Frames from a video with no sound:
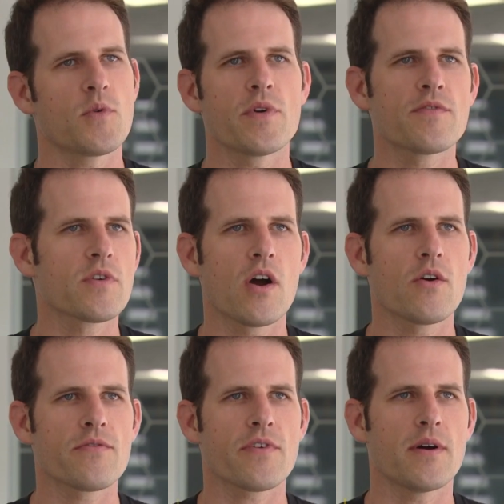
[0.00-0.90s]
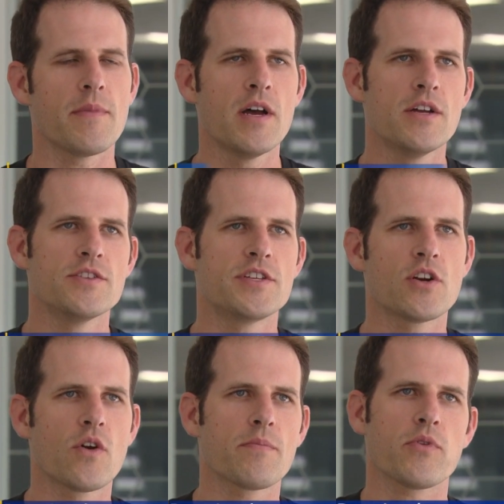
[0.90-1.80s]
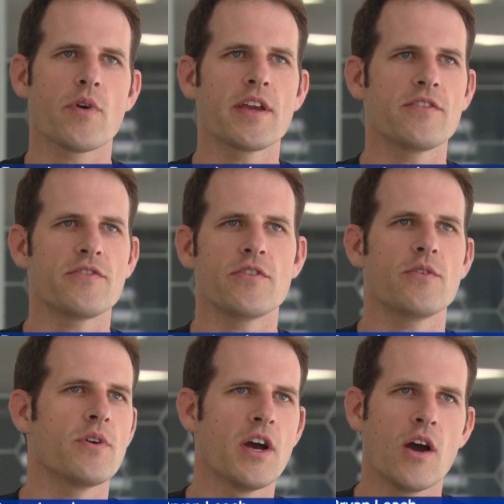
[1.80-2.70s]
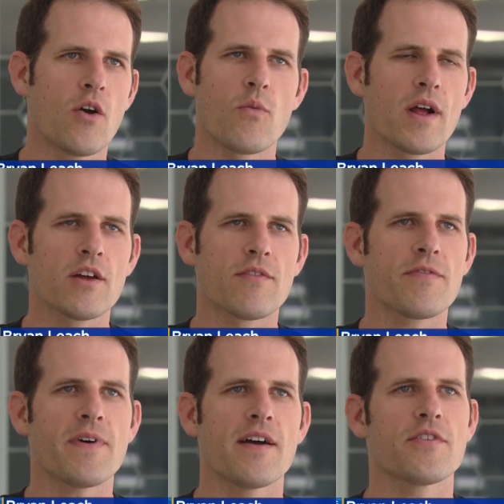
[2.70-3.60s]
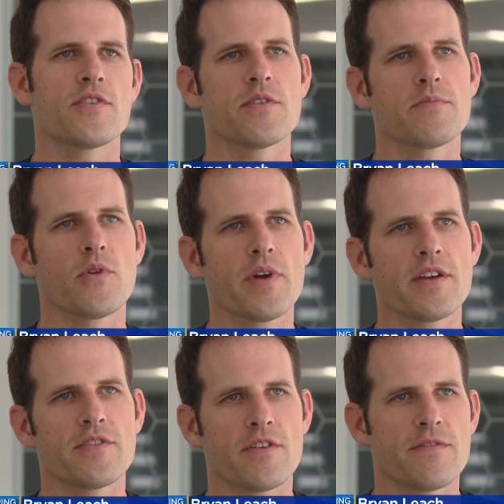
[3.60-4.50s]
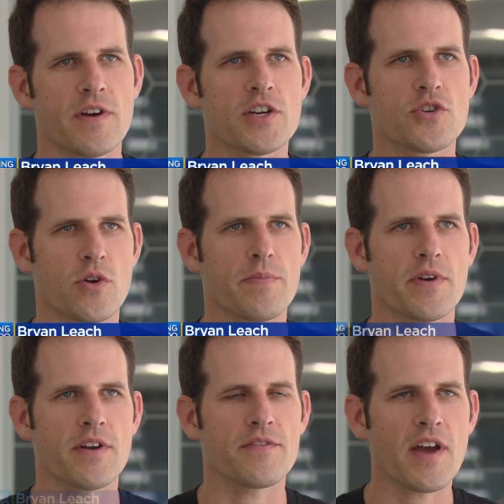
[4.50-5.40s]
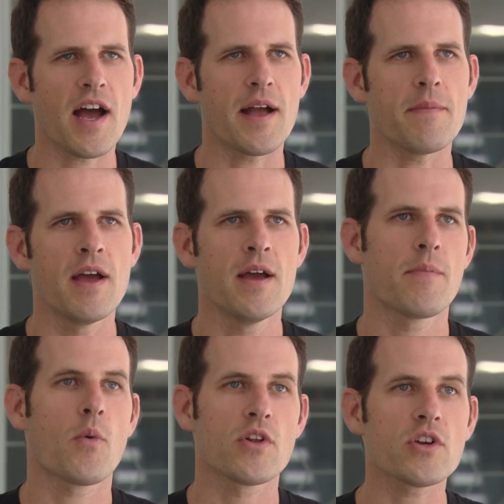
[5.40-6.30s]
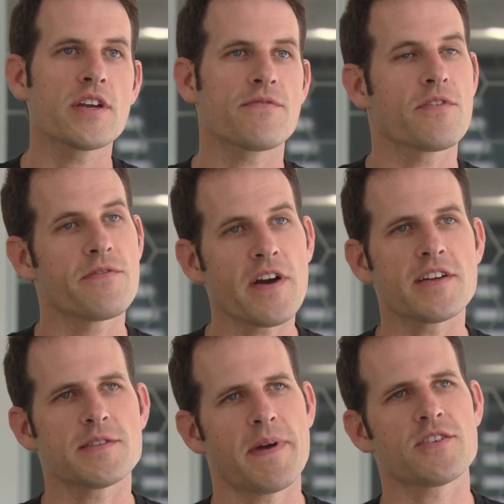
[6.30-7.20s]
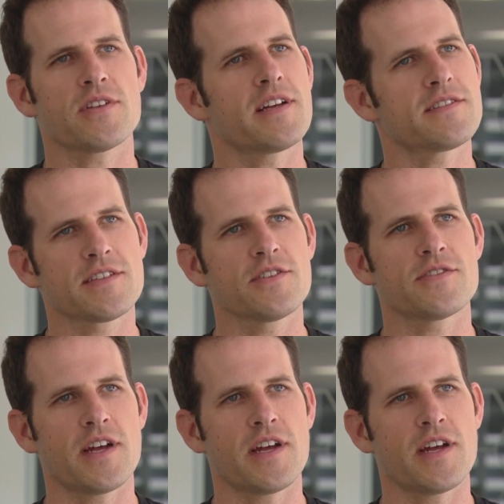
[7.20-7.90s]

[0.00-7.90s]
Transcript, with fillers: mean, we've grown from zero employees to well over 500 employees in a very short period of time, but we're looking for very specialized skill